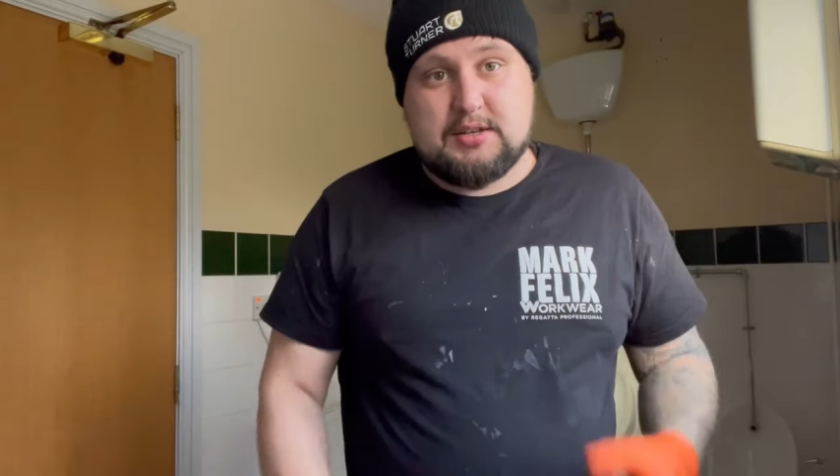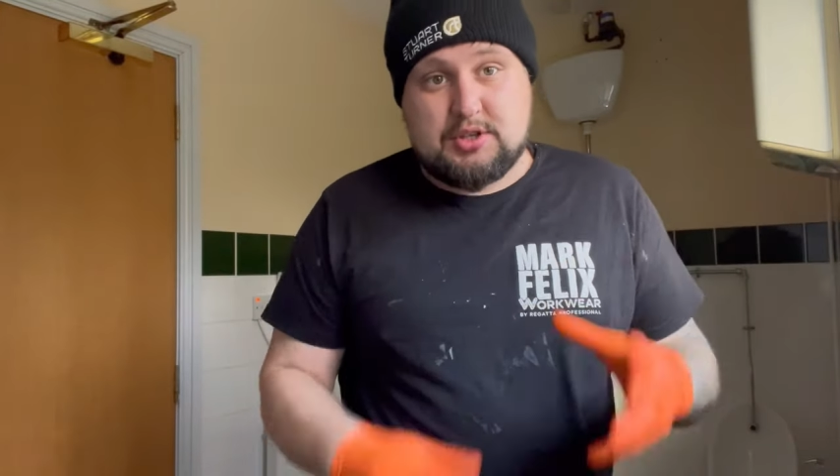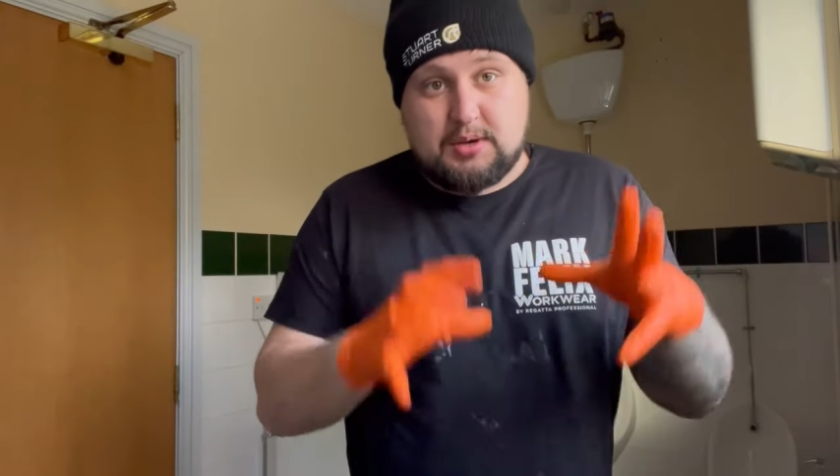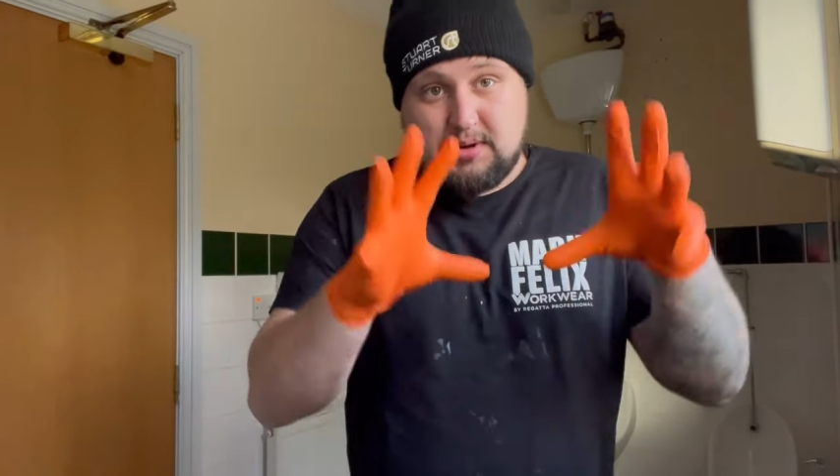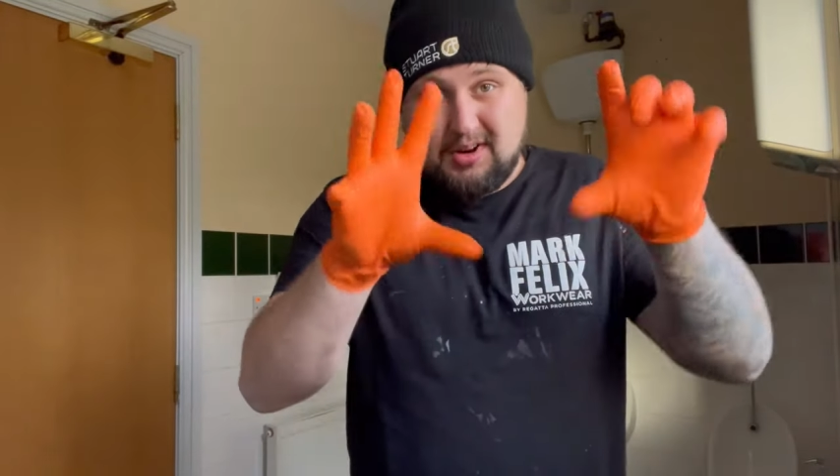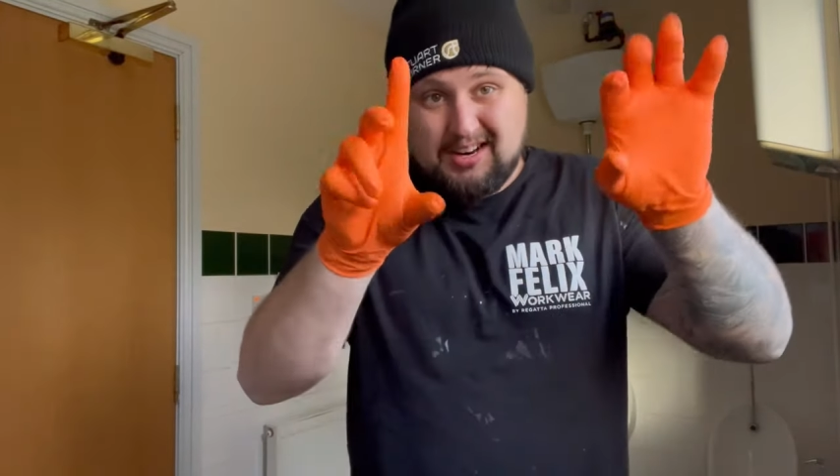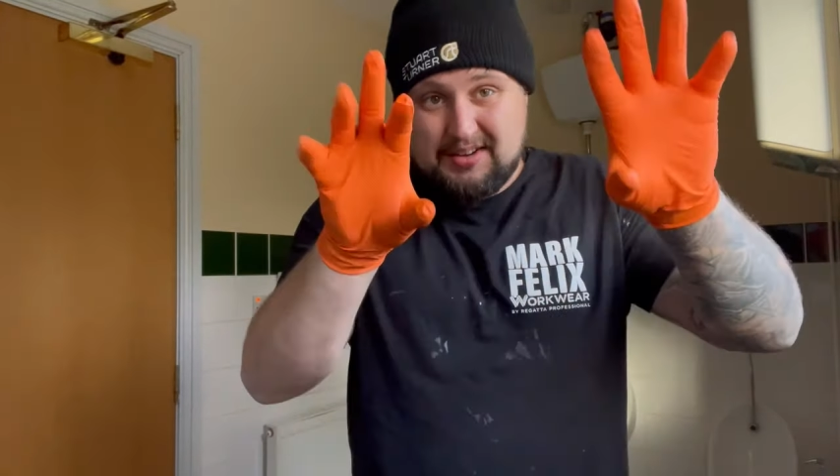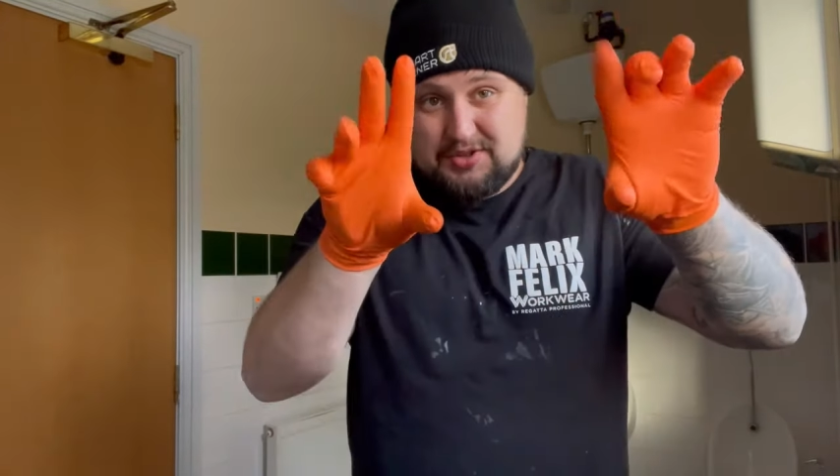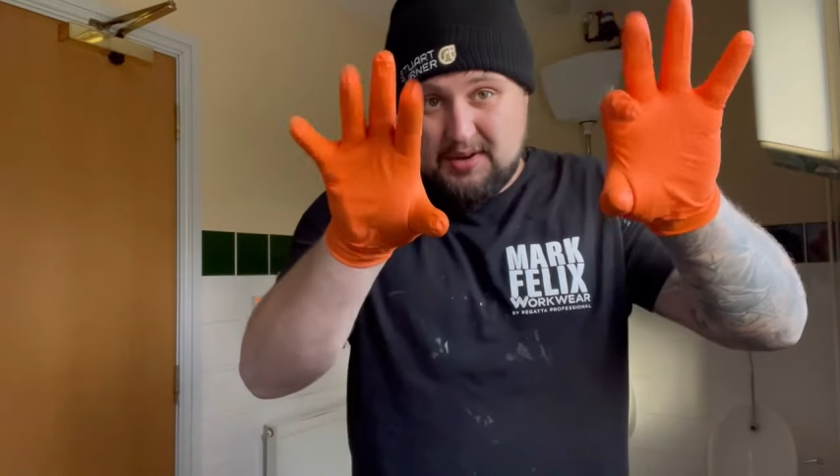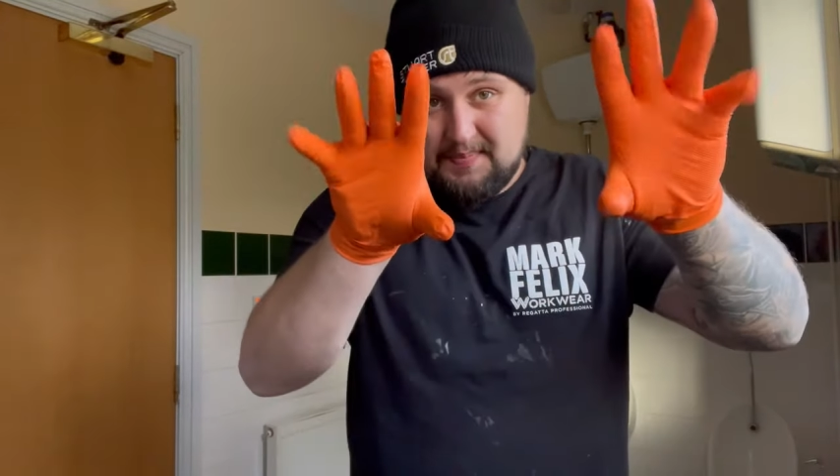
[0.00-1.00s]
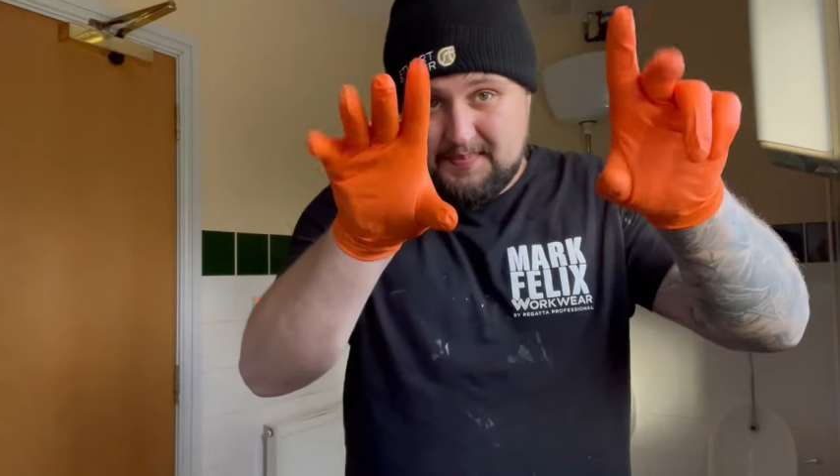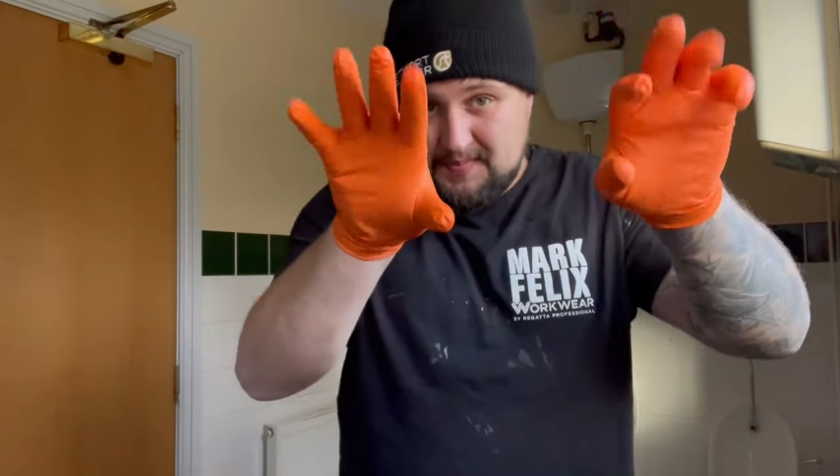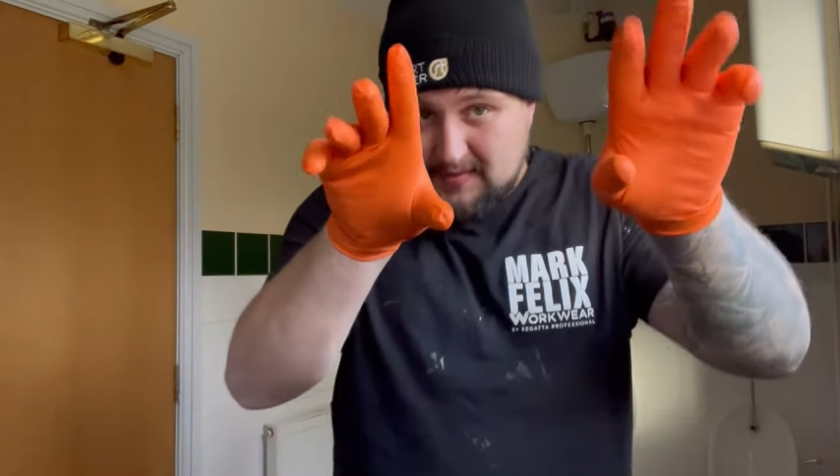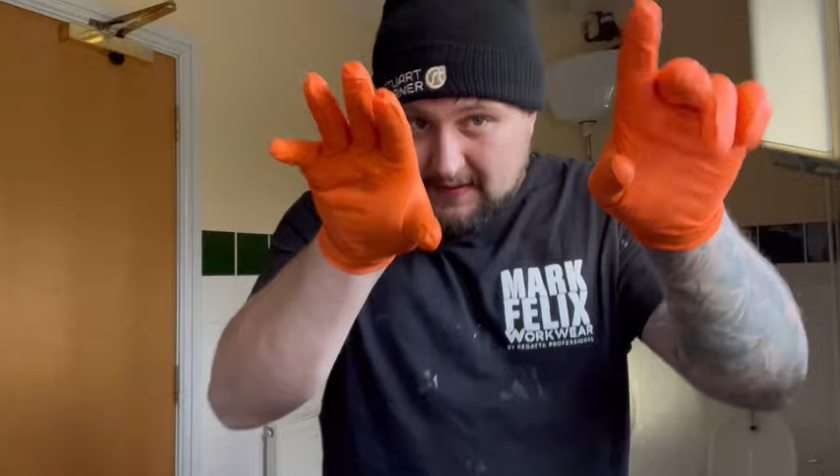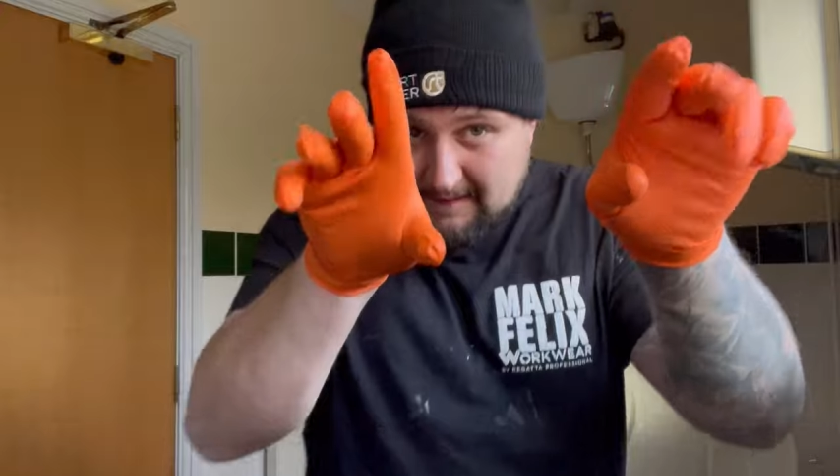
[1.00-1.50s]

So, got gloves on